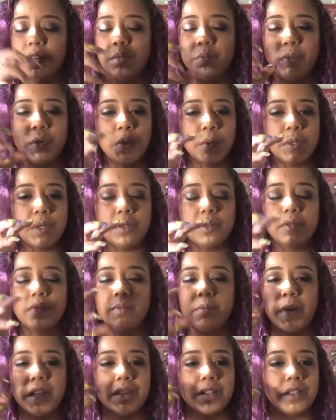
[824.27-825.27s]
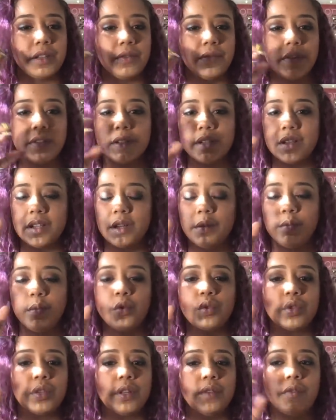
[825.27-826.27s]
abusive, mentally, physically,
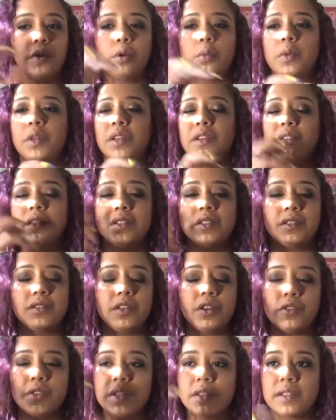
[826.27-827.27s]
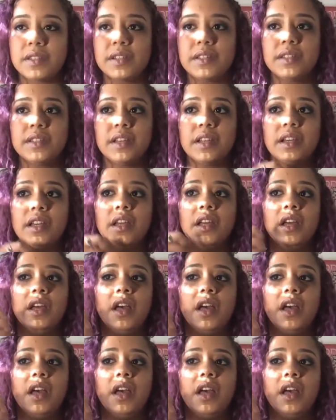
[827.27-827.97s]
emotionally, verbally, and just narcissistic,